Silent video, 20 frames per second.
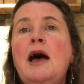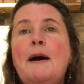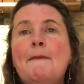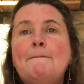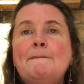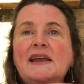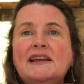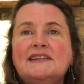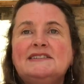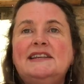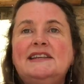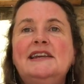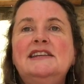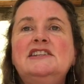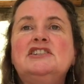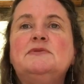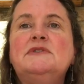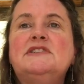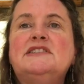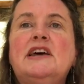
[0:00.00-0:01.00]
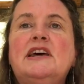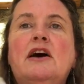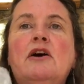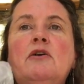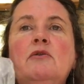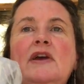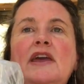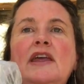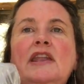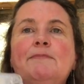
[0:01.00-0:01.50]
Mix it into a
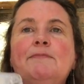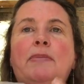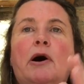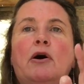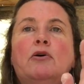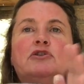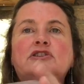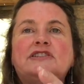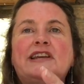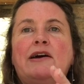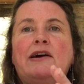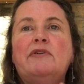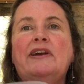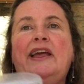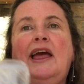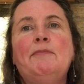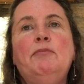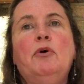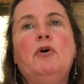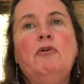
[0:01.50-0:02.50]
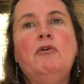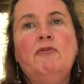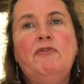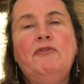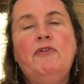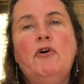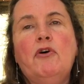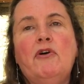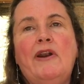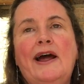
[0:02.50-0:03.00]
dough in a bowl, shower cap on,
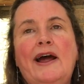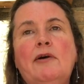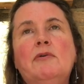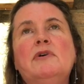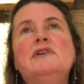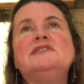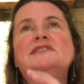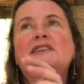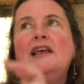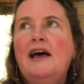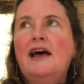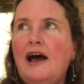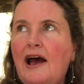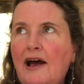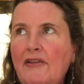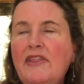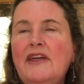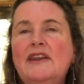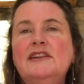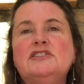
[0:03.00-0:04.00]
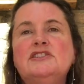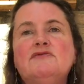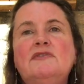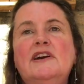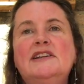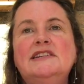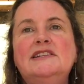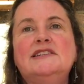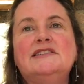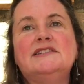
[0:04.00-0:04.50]
4 hours, and then it's
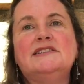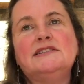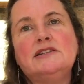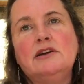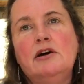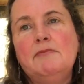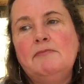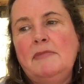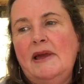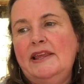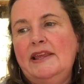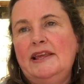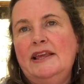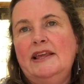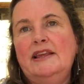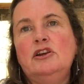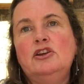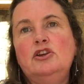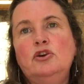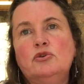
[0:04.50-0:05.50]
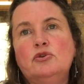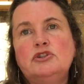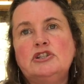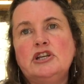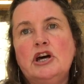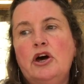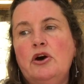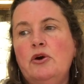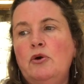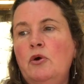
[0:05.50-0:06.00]
ready to start making your
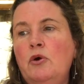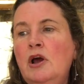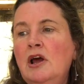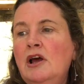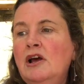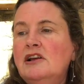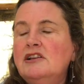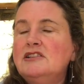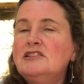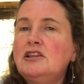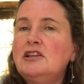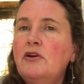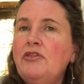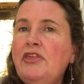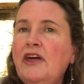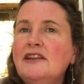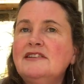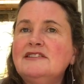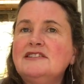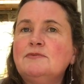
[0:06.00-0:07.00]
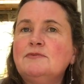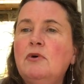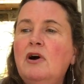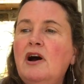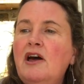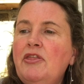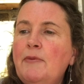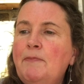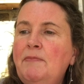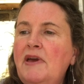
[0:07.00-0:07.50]
dough. So that's
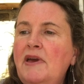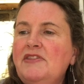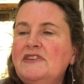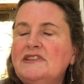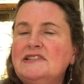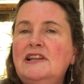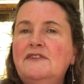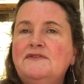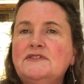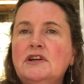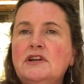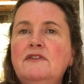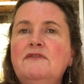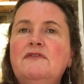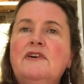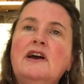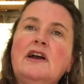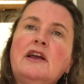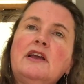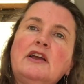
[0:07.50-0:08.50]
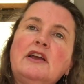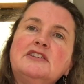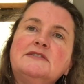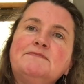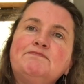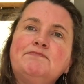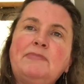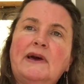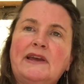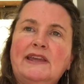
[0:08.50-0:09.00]
why the bit that's left over goes
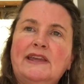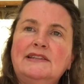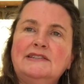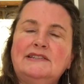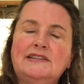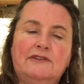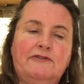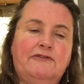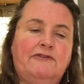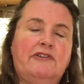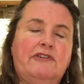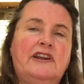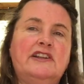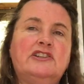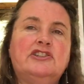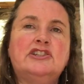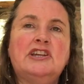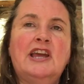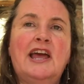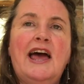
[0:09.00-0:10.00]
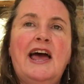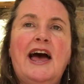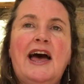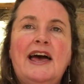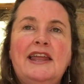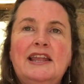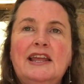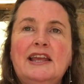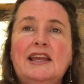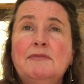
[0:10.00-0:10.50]
back into the fridge,
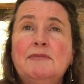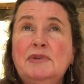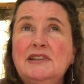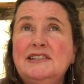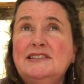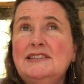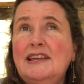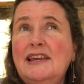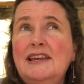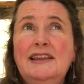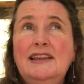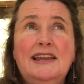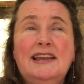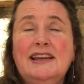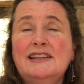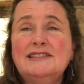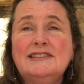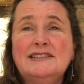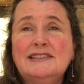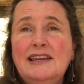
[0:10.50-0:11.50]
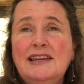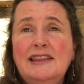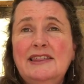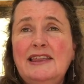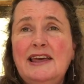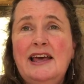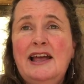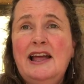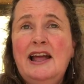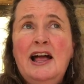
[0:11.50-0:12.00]
and it can stay
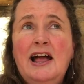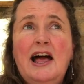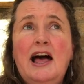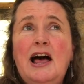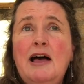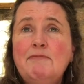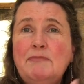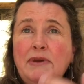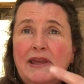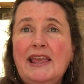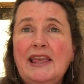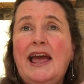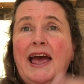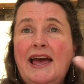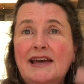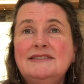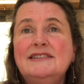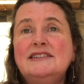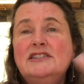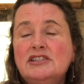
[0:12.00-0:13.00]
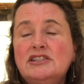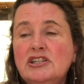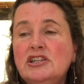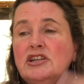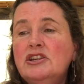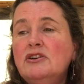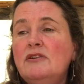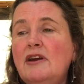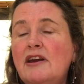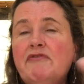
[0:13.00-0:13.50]
there and being added
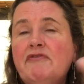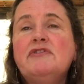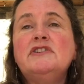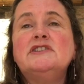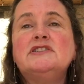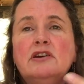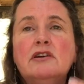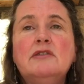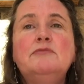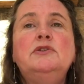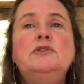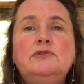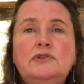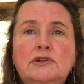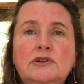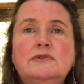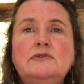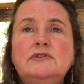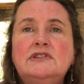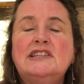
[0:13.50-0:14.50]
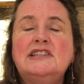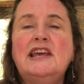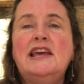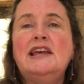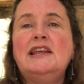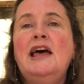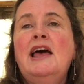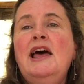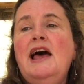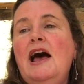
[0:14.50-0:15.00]
to every time you use
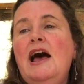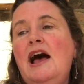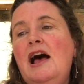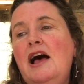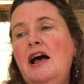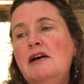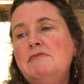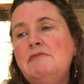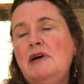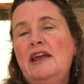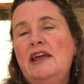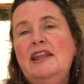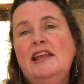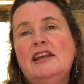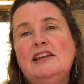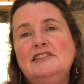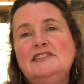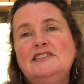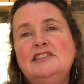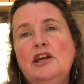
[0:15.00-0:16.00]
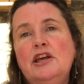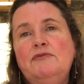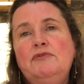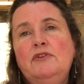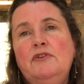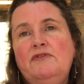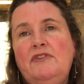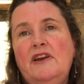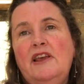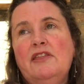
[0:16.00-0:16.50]
it, and it can serve
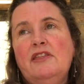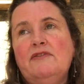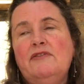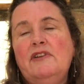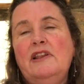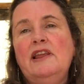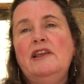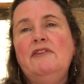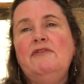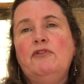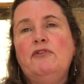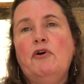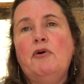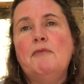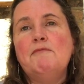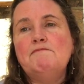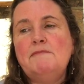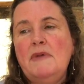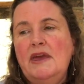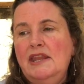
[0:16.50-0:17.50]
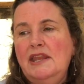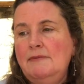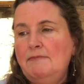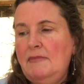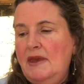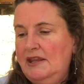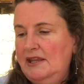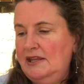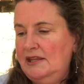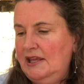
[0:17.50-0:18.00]
you faithfully for many,
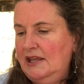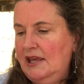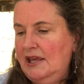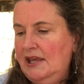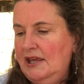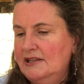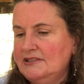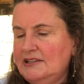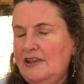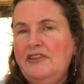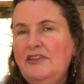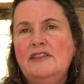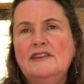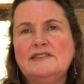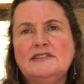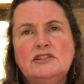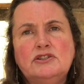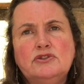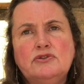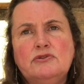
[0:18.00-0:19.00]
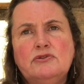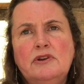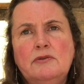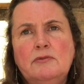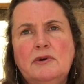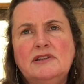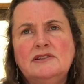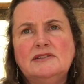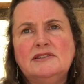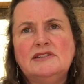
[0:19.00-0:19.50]
many years. I think there's a story
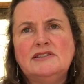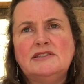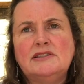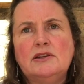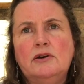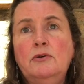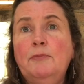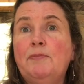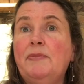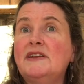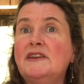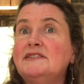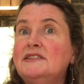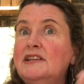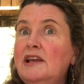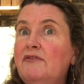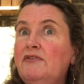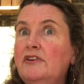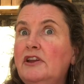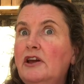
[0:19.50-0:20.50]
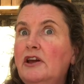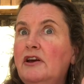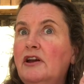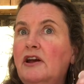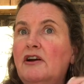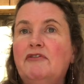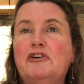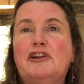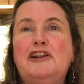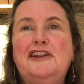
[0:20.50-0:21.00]
once, oh, that's the oven
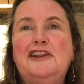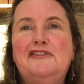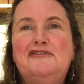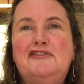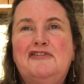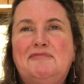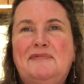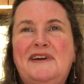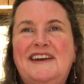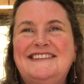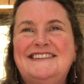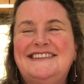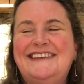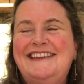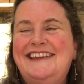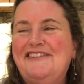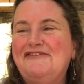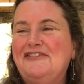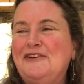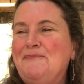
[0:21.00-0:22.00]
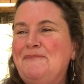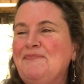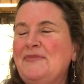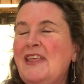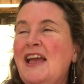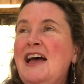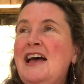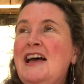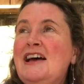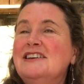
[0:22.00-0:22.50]
going, I've got a loaf of bread in the oven.
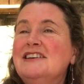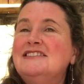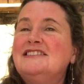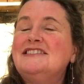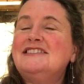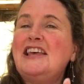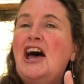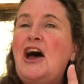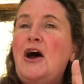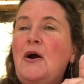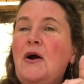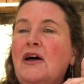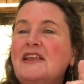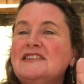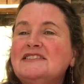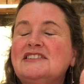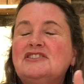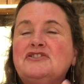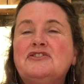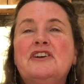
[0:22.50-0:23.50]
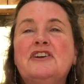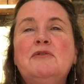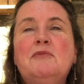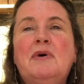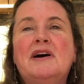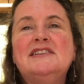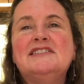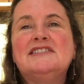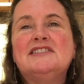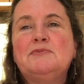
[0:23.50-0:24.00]
So there's a story
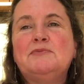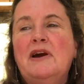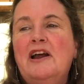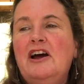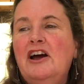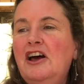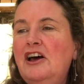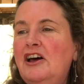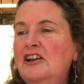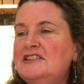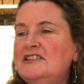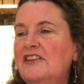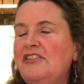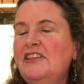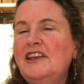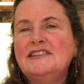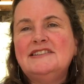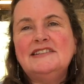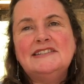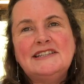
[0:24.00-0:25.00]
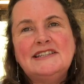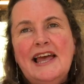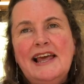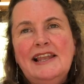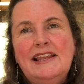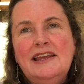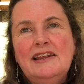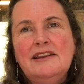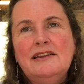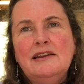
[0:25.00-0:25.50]
once where I heard, I think it's
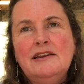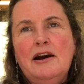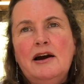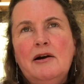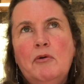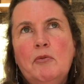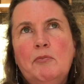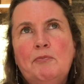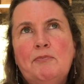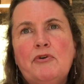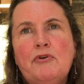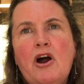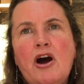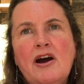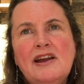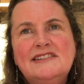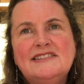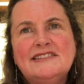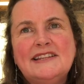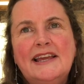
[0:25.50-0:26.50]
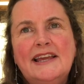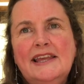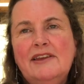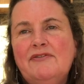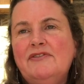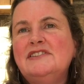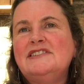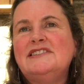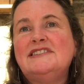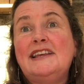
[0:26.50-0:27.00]
Italian brides get
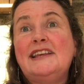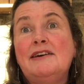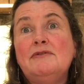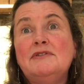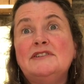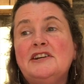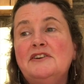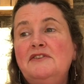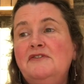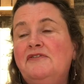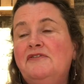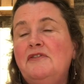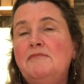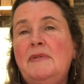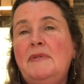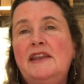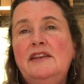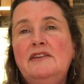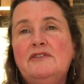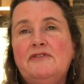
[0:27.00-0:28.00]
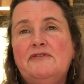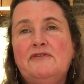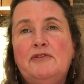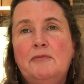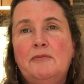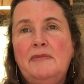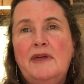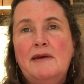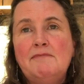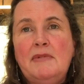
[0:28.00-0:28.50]
given sourdough ferment
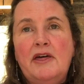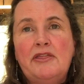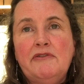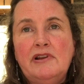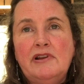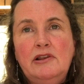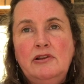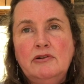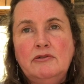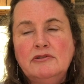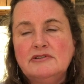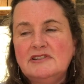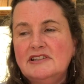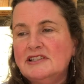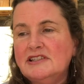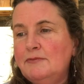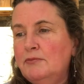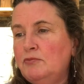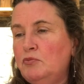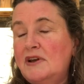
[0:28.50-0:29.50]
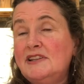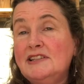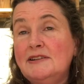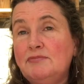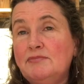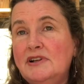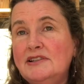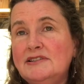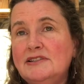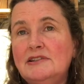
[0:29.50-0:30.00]
from their mother-in-laws as a wedding
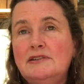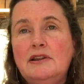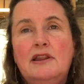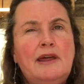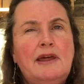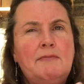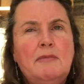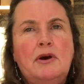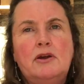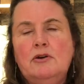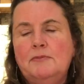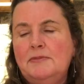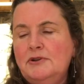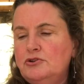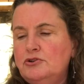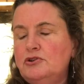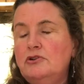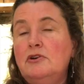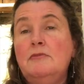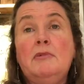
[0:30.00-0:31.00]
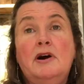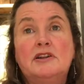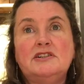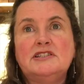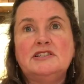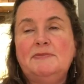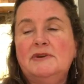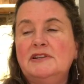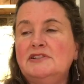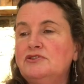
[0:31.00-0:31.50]
present. That might not be true, it might
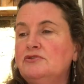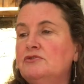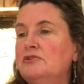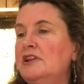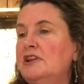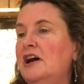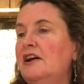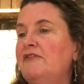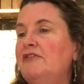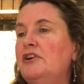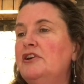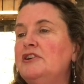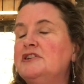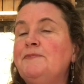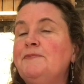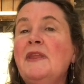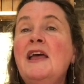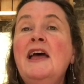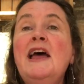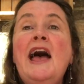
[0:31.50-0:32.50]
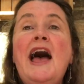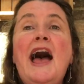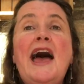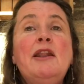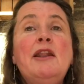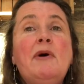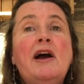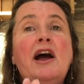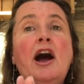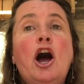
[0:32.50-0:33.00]
just be a story that I've heard.
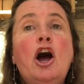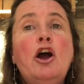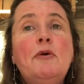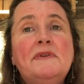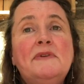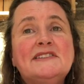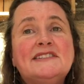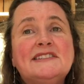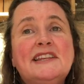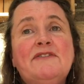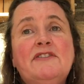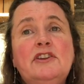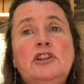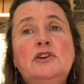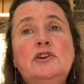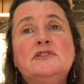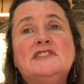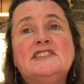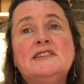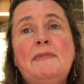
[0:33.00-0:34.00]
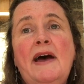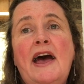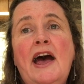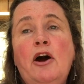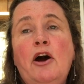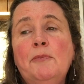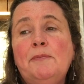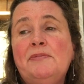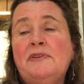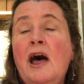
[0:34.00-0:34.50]
Anyway, I hope that's given you some
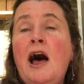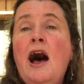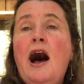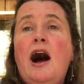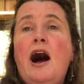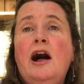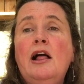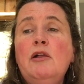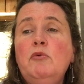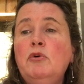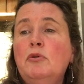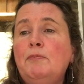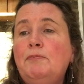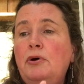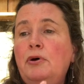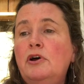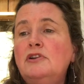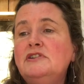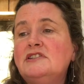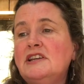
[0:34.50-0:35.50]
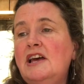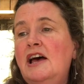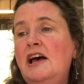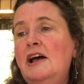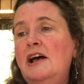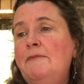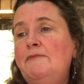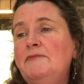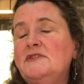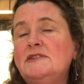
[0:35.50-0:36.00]
help. I will put
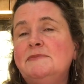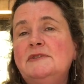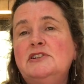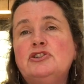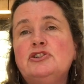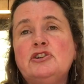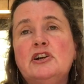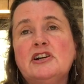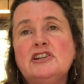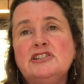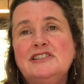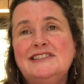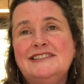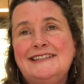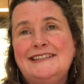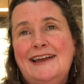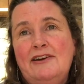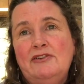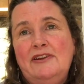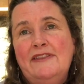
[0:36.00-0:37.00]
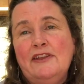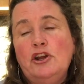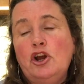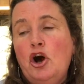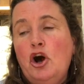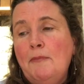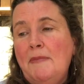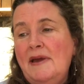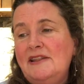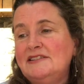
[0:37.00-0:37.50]
some instructions down in the
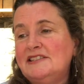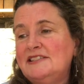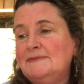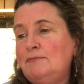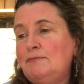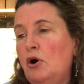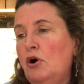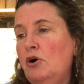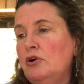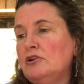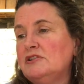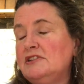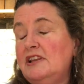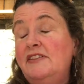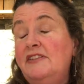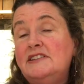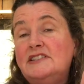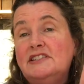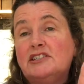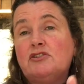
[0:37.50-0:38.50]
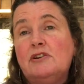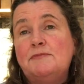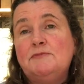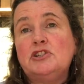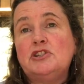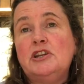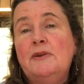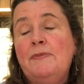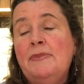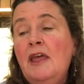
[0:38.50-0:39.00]
comments box, in the
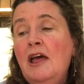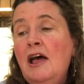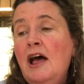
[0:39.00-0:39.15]
description.